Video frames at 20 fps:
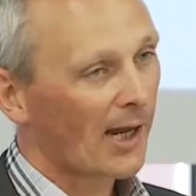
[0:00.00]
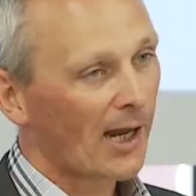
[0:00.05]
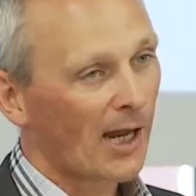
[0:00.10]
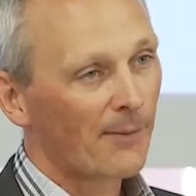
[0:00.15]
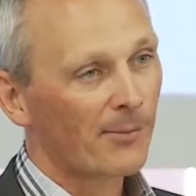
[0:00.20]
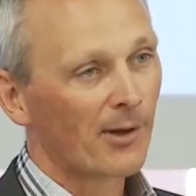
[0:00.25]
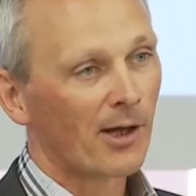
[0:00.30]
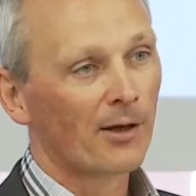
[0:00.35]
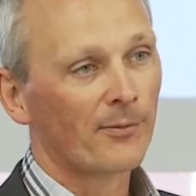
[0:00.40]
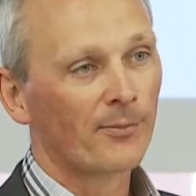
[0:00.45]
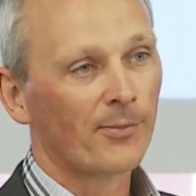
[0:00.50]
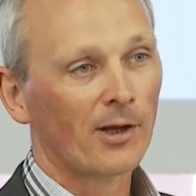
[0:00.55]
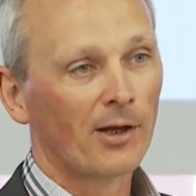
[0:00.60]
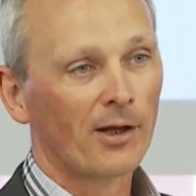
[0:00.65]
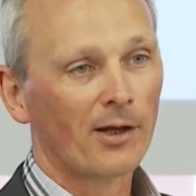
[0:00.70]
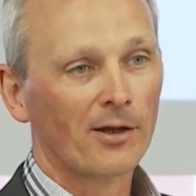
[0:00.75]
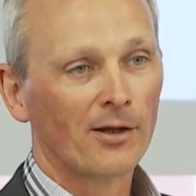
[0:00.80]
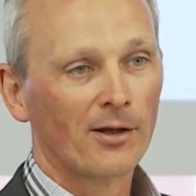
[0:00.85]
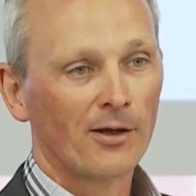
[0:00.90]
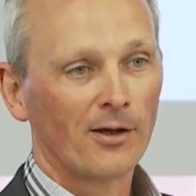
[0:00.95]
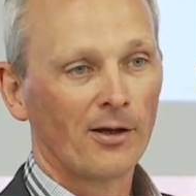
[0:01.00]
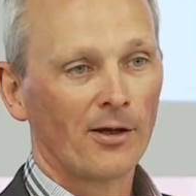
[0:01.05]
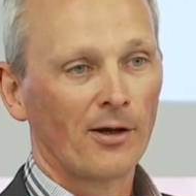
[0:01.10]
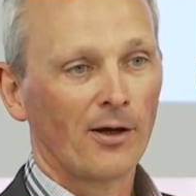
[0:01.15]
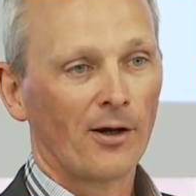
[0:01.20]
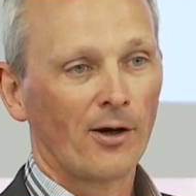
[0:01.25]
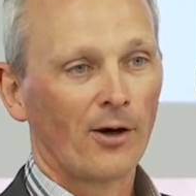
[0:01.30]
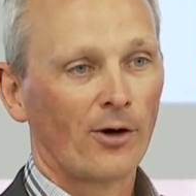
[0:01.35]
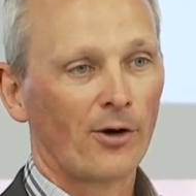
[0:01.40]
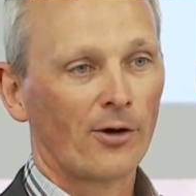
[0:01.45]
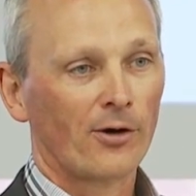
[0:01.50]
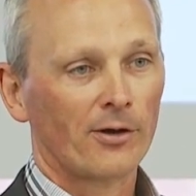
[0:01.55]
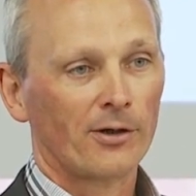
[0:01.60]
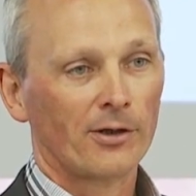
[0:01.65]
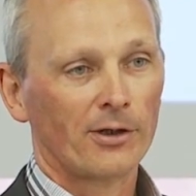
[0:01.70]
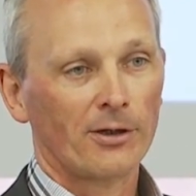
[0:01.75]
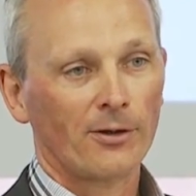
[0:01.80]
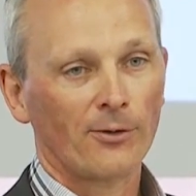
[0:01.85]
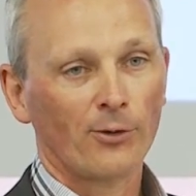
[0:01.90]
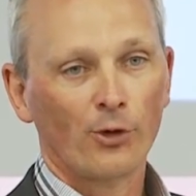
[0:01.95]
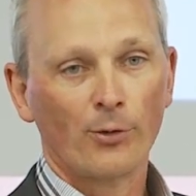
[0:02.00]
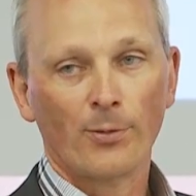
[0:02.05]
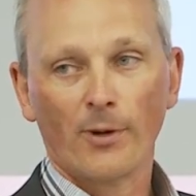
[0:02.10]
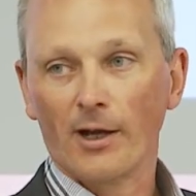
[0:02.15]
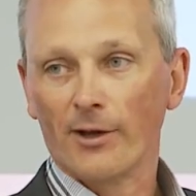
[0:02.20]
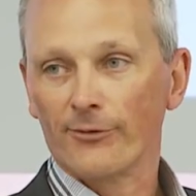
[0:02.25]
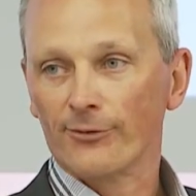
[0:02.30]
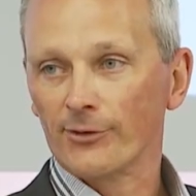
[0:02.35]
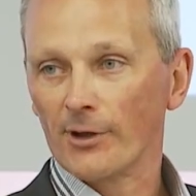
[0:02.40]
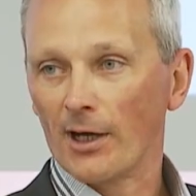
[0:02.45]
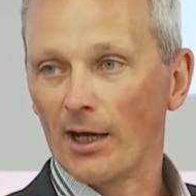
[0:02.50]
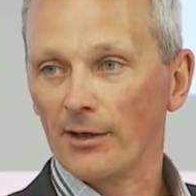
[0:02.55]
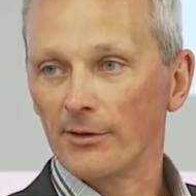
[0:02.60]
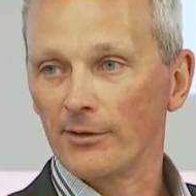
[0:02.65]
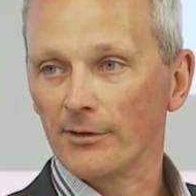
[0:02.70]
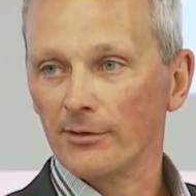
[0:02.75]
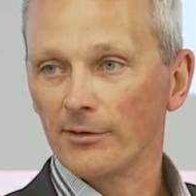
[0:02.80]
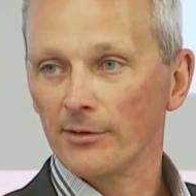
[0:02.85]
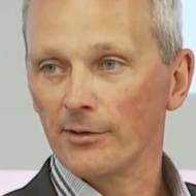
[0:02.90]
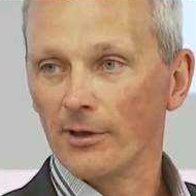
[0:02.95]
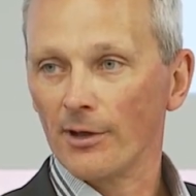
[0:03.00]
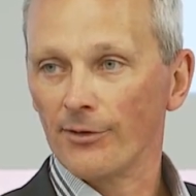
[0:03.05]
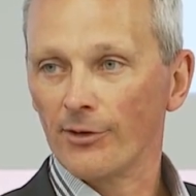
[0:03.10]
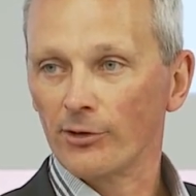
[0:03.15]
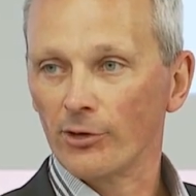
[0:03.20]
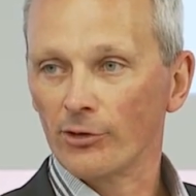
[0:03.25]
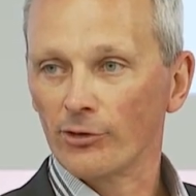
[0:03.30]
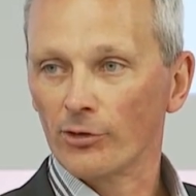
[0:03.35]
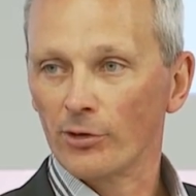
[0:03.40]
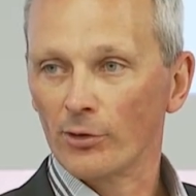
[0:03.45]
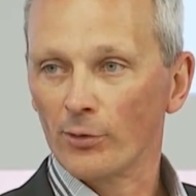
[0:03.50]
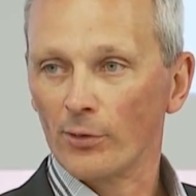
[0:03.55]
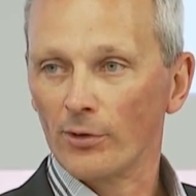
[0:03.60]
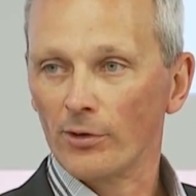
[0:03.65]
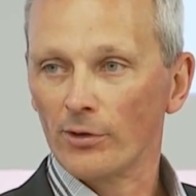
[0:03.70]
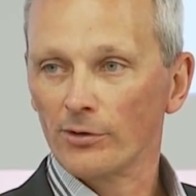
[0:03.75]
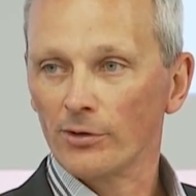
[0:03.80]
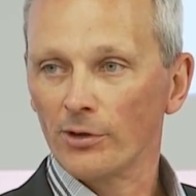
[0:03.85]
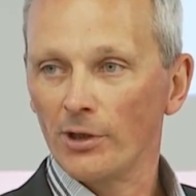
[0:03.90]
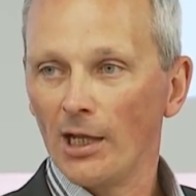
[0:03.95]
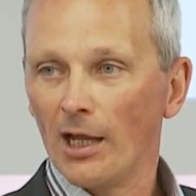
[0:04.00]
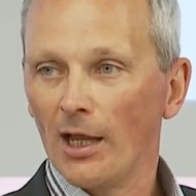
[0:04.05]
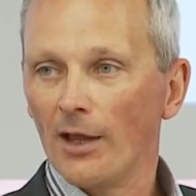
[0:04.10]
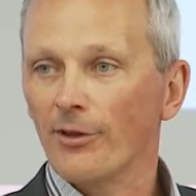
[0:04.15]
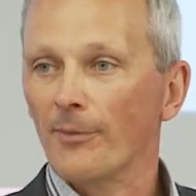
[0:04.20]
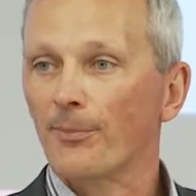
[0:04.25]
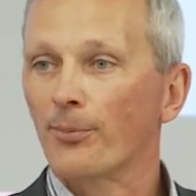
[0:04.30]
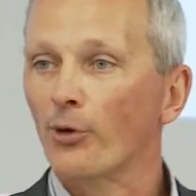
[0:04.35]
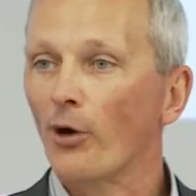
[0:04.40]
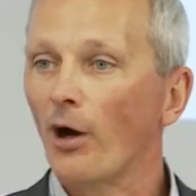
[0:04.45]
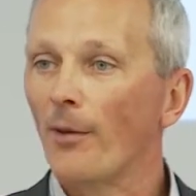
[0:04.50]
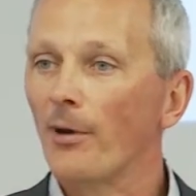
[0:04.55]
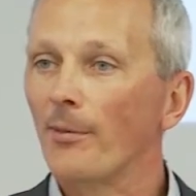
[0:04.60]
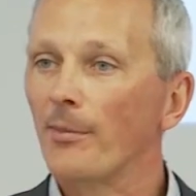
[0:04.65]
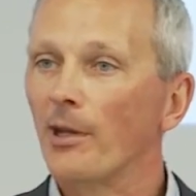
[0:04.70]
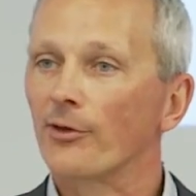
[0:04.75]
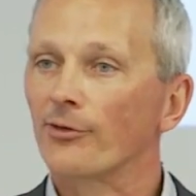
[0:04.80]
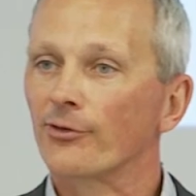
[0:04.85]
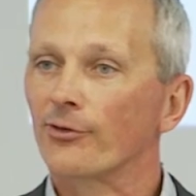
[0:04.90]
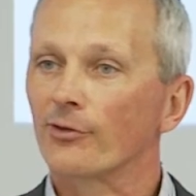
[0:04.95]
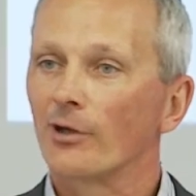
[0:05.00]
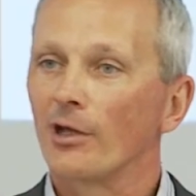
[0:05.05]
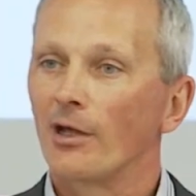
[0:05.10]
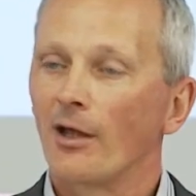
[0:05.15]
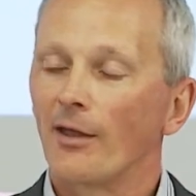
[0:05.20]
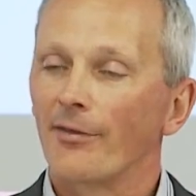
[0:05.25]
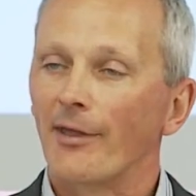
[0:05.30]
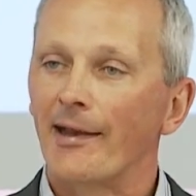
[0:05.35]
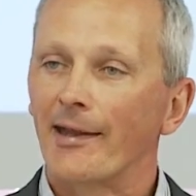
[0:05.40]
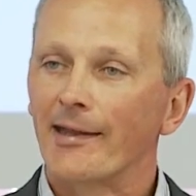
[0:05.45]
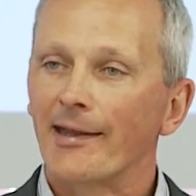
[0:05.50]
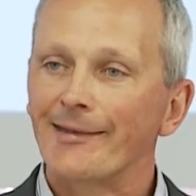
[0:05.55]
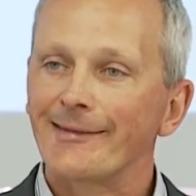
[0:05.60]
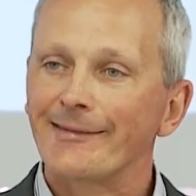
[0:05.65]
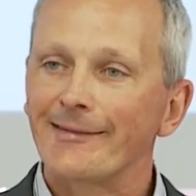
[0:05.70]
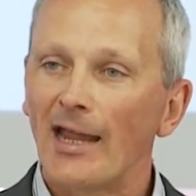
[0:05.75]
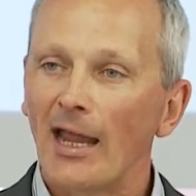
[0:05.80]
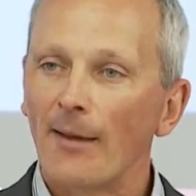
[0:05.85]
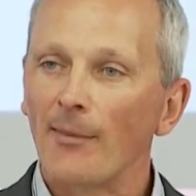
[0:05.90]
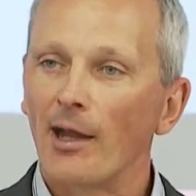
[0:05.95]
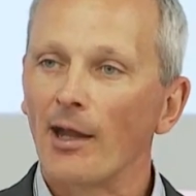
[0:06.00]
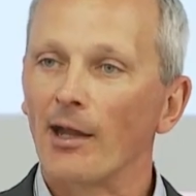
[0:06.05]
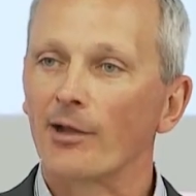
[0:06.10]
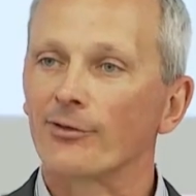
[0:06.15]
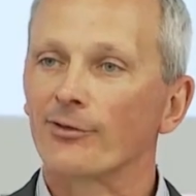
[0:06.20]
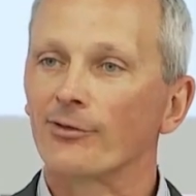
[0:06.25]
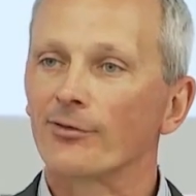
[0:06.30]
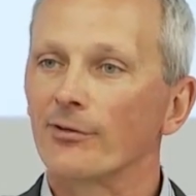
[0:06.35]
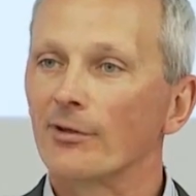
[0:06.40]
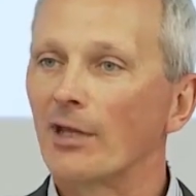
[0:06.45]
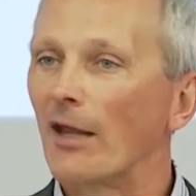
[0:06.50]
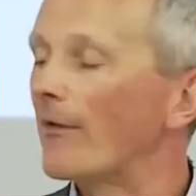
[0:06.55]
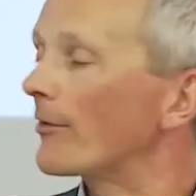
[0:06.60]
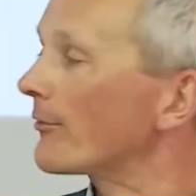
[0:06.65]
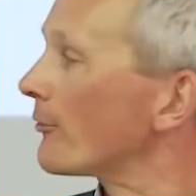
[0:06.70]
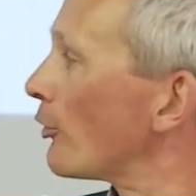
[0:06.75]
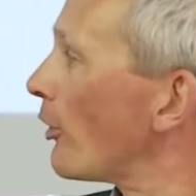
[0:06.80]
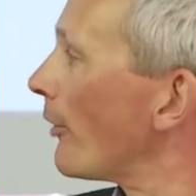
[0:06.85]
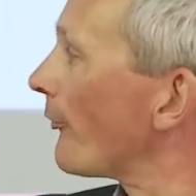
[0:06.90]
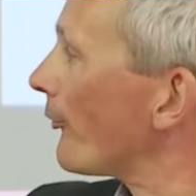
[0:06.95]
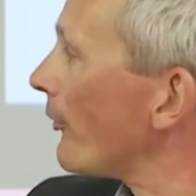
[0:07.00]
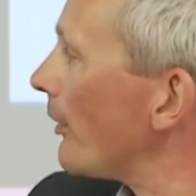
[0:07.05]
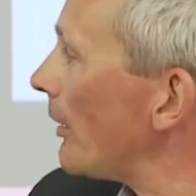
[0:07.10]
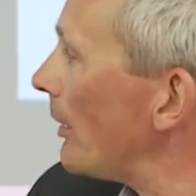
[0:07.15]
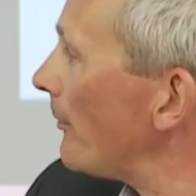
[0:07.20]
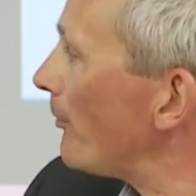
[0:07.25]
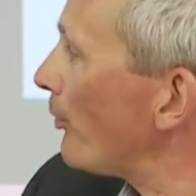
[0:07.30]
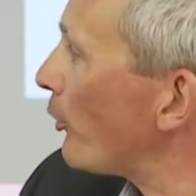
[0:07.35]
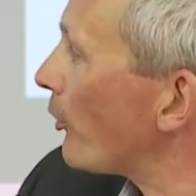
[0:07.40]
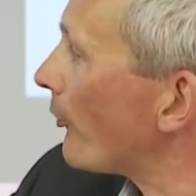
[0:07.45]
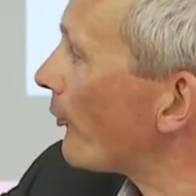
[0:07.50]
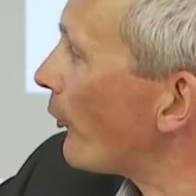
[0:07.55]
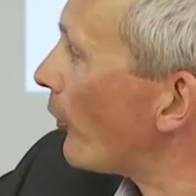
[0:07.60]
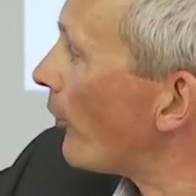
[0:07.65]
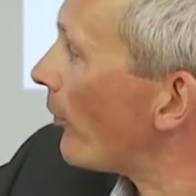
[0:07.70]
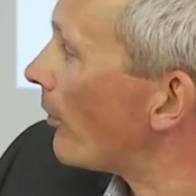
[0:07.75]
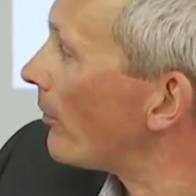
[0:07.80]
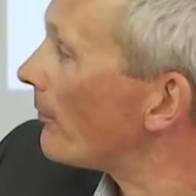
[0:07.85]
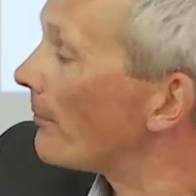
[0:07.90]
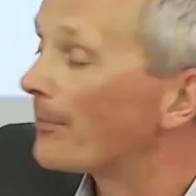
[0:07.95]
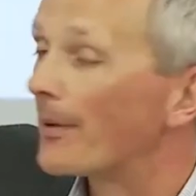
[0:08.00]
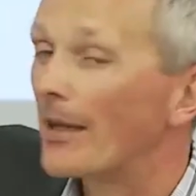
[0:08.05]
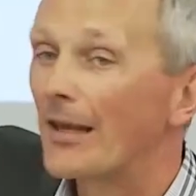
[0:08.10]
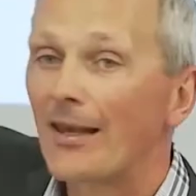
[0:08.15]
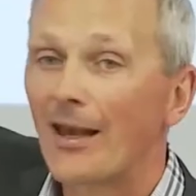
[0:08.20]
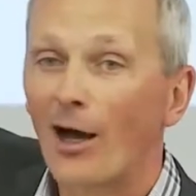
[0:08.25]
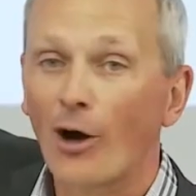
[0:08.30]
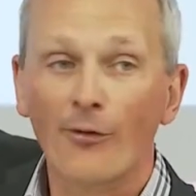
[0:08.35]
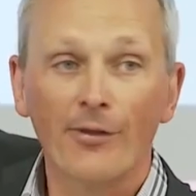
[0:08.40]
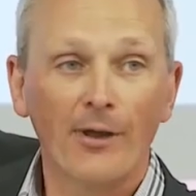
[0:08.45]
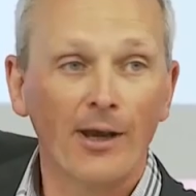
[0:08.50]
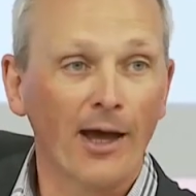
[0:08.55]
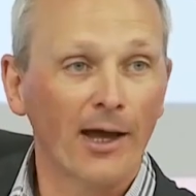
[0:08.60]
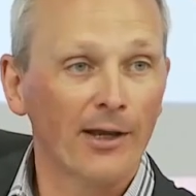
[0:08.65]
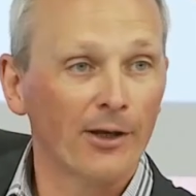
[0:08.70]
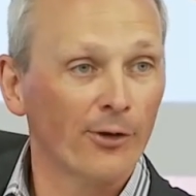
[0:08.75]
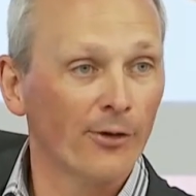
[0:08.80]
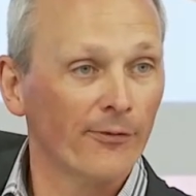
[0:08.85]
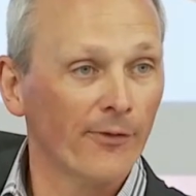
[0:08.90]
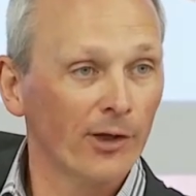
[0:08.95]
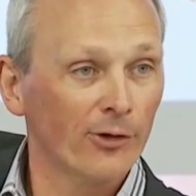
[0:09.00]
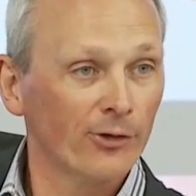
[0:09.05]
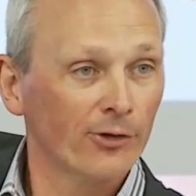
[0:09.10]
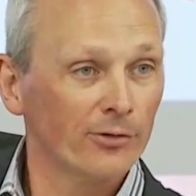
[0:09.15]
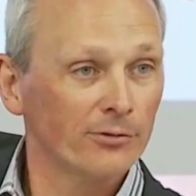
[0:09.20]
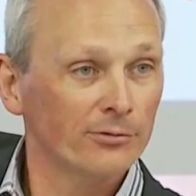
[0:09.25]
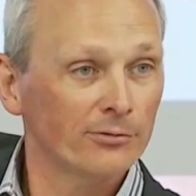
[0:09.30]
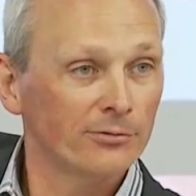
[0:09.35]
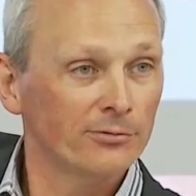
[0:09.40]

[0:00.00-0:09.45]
Airbnb or uh, Uber have done in the digital world. The problem is that academics give us a lot of input for below the line innovation